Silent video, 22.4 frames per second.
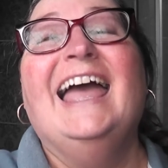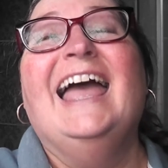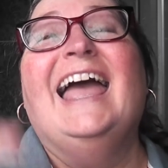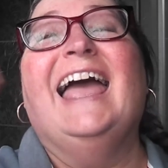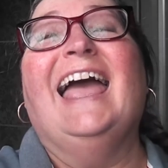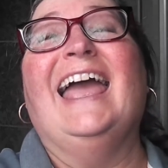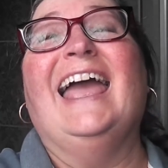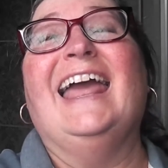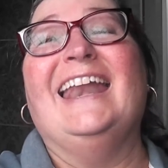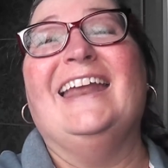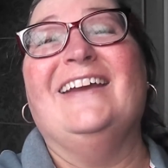
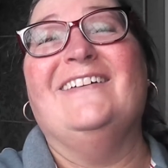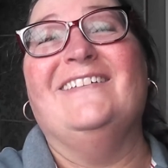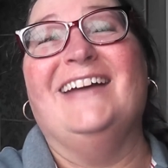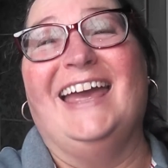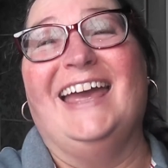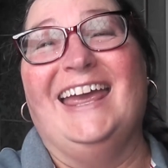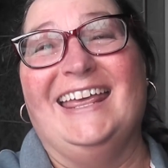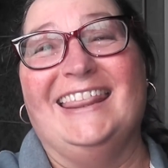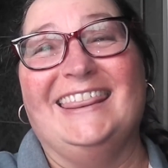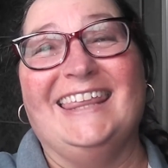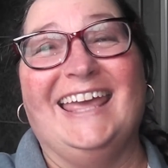
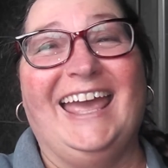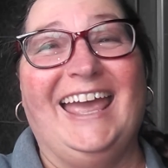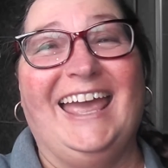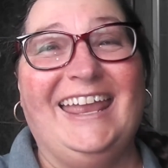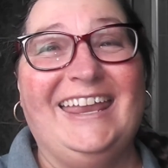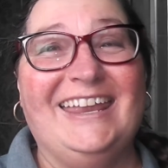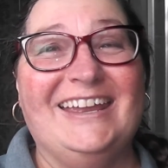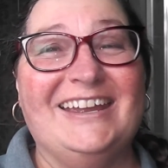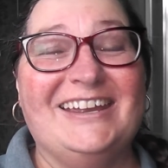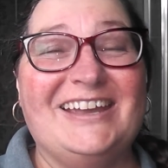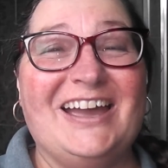Anyway,
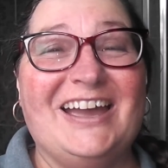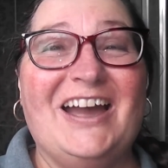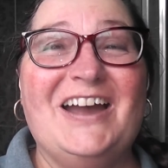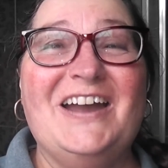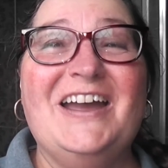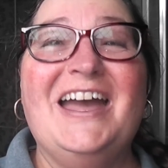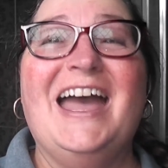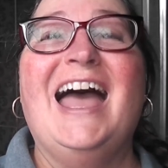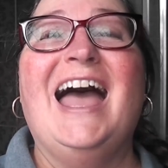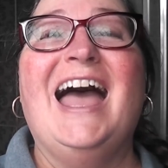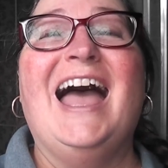there you
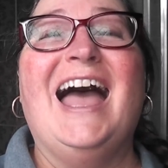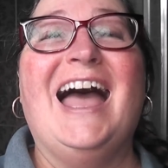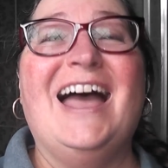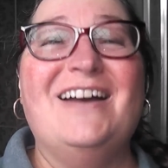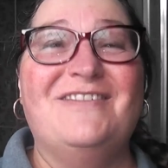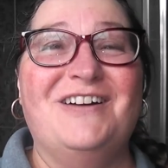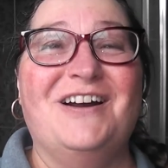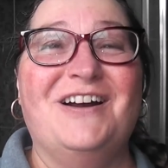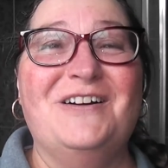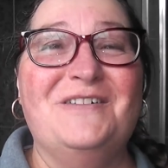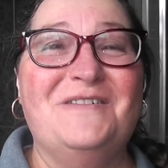go.
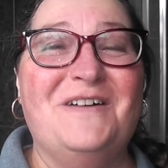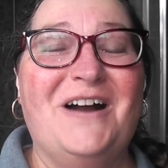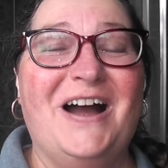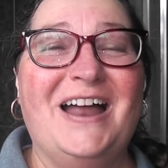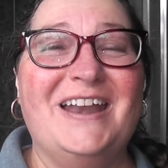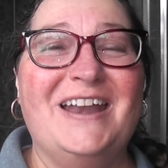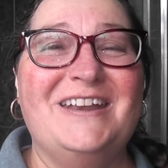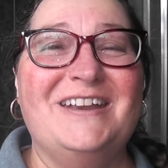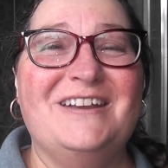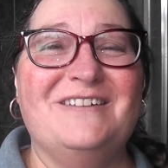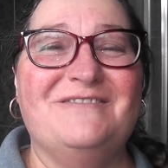Have a
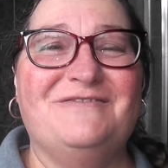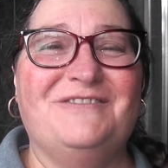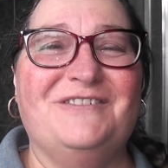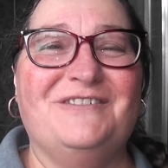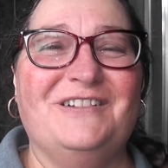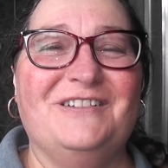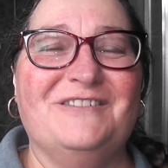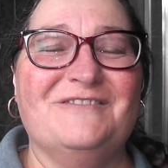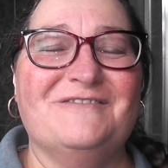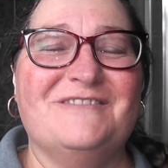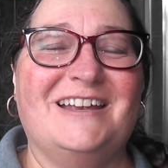
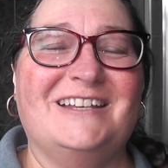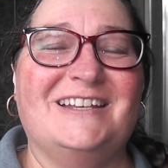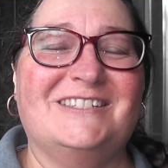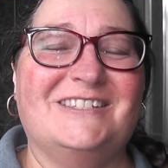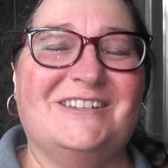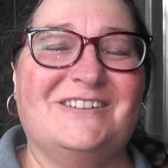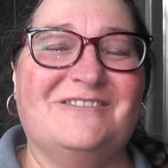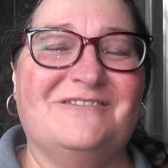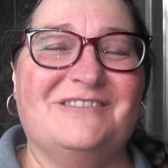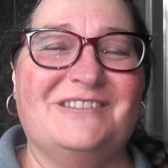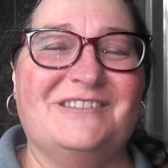wonderful
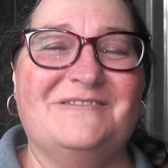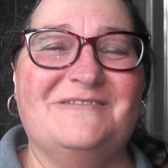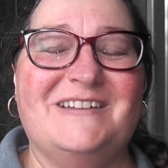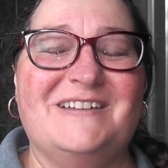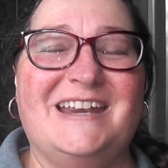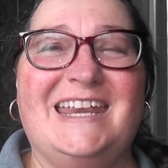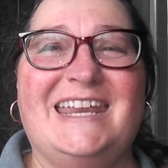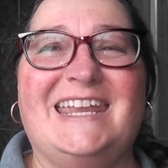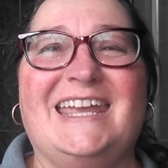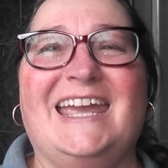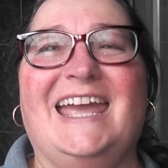rest of the
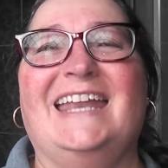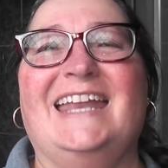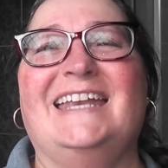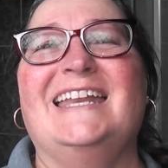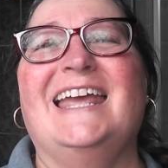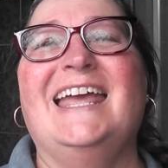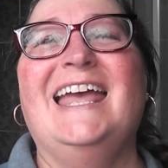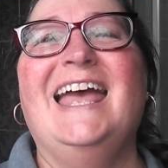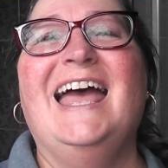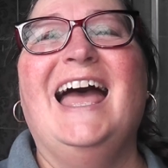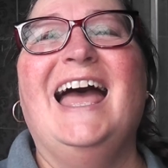
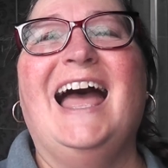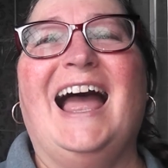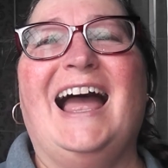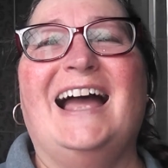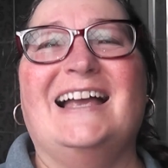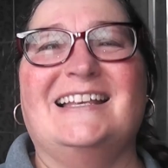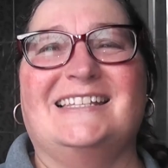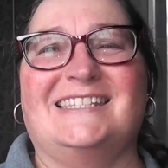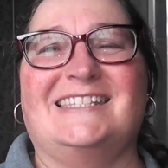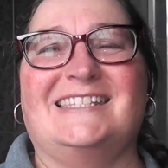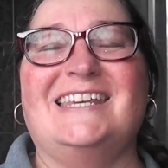weekend.
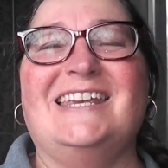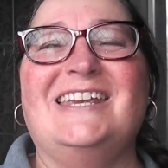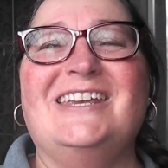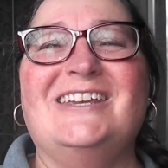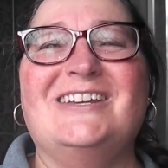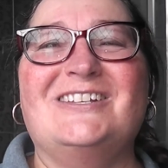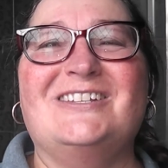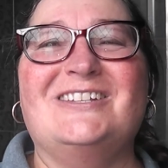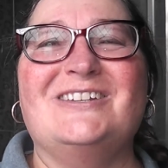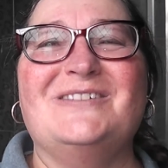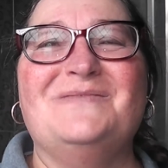I'll see
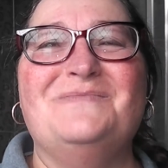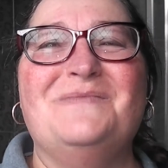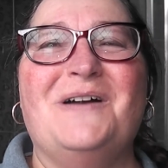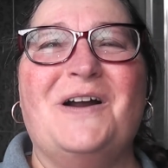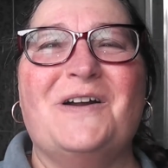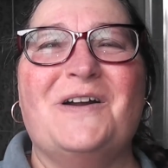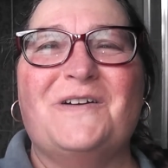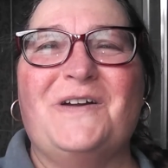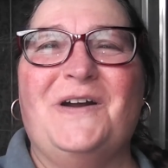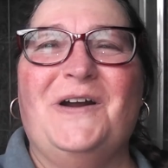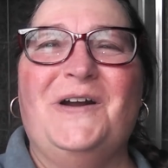you
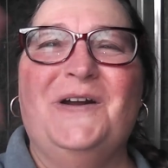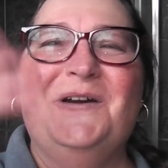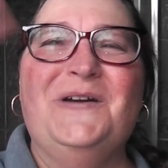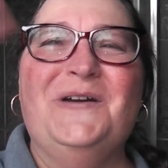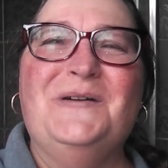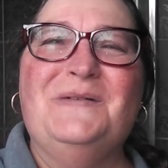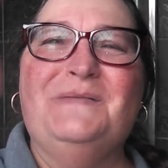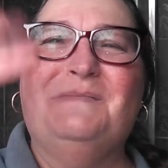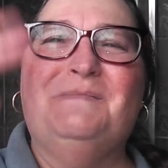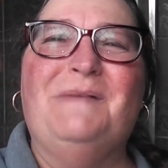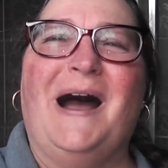tomorrow.
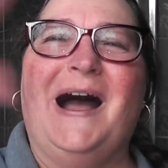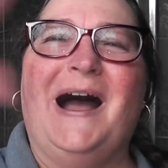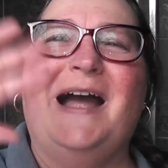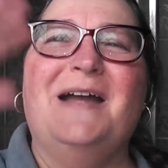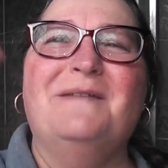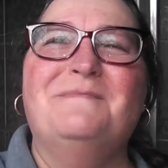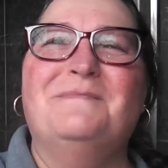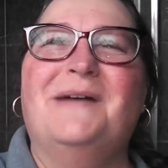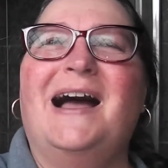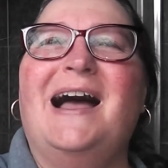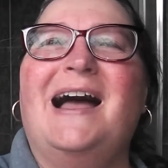
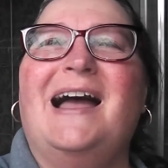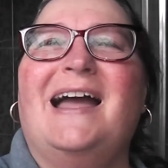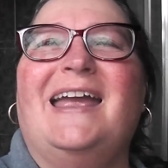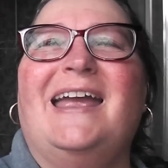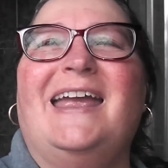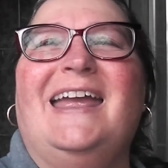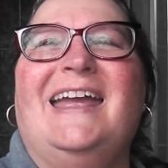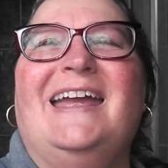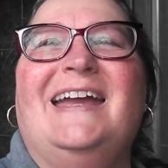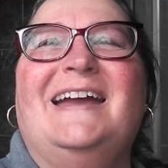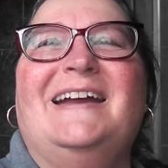Bye
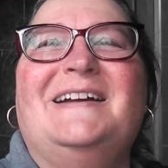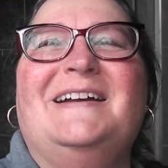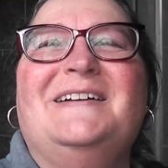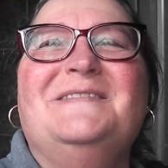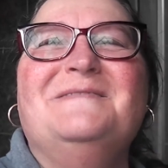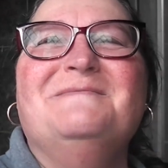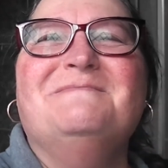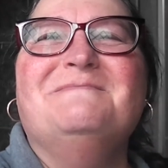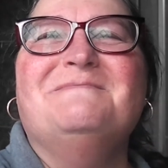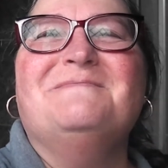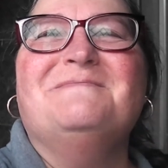bye.
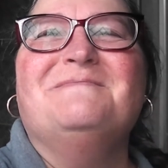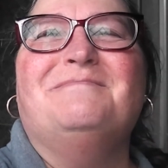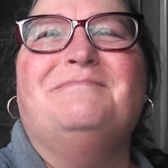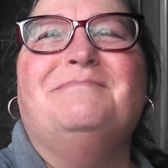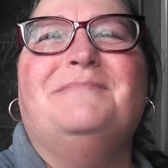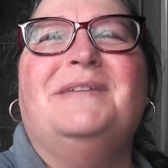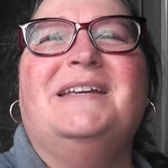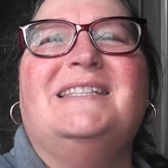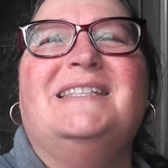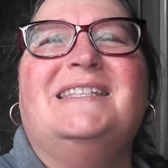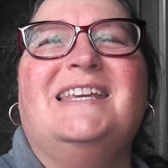
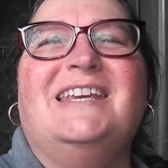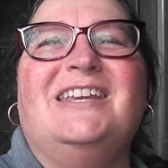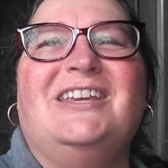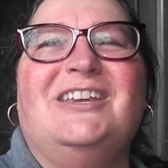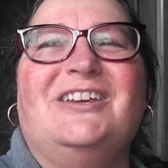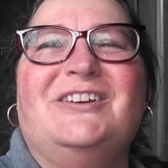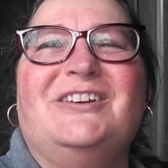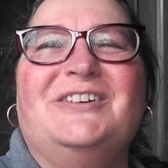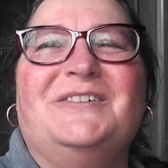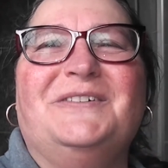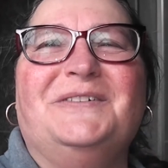Missing
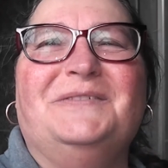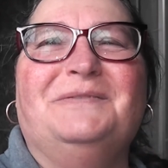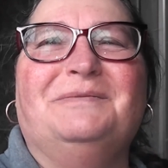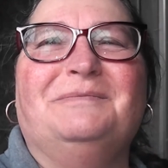you.